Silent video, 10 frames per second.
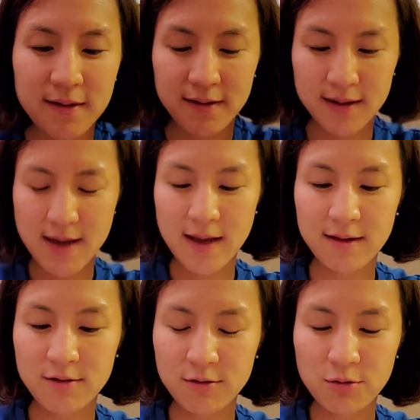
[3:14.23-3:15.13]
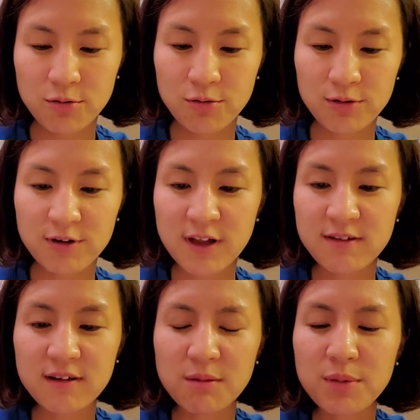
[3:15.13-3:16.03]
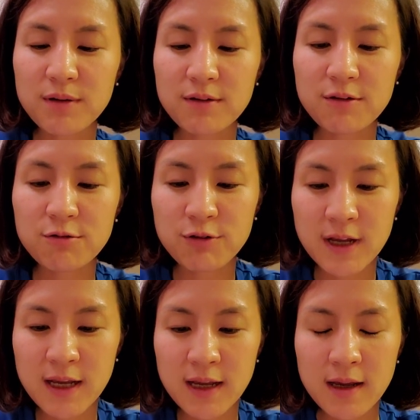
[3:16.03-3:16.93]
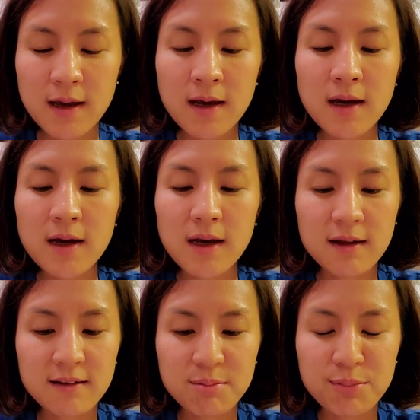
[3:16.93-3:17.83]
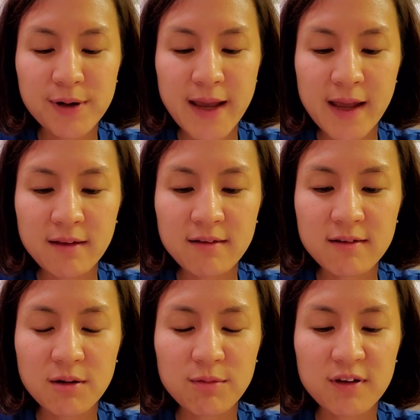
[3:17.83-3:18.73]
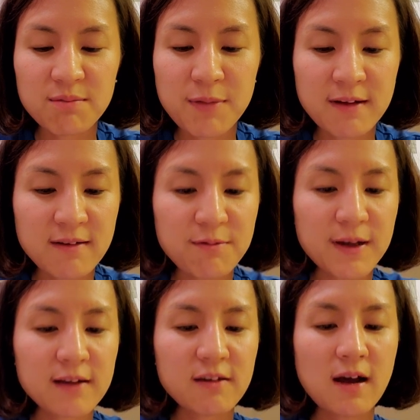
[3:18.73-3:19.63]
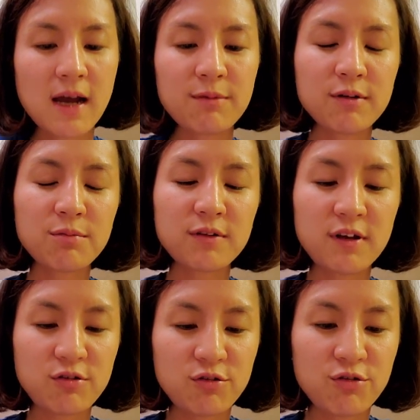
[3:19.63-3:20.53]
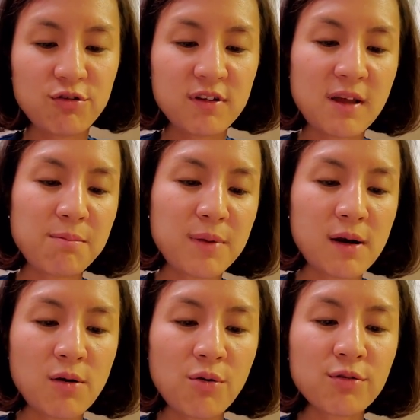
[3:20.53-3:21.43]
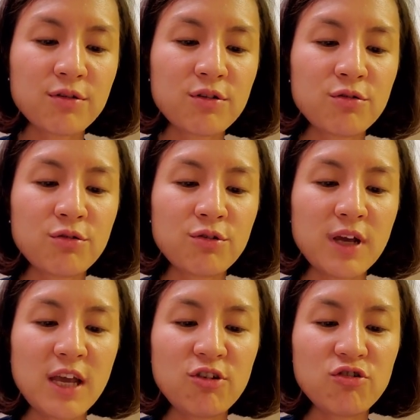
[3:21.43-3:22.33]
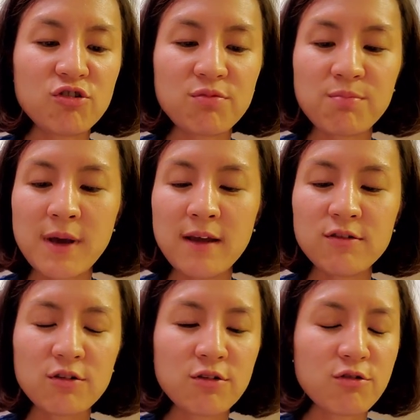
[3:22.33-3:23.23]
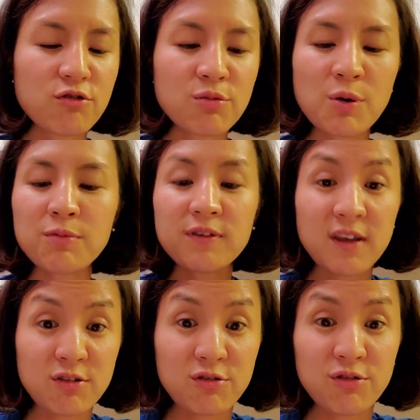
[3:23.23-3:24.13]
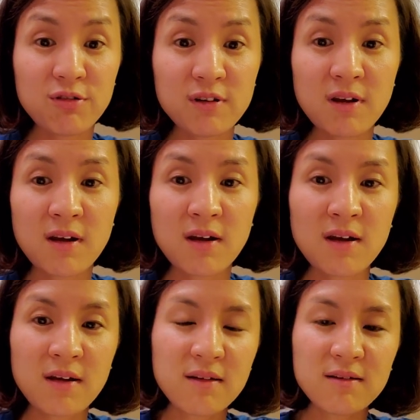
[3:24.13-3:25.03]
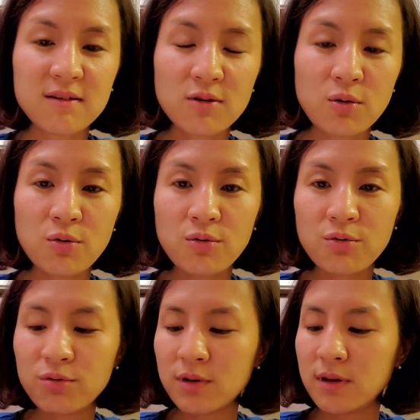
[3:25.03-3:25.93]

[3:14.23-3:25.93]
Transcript: Okay, so quiz number 3, explain some specific types of tissues that belongs to each major group of tissues. So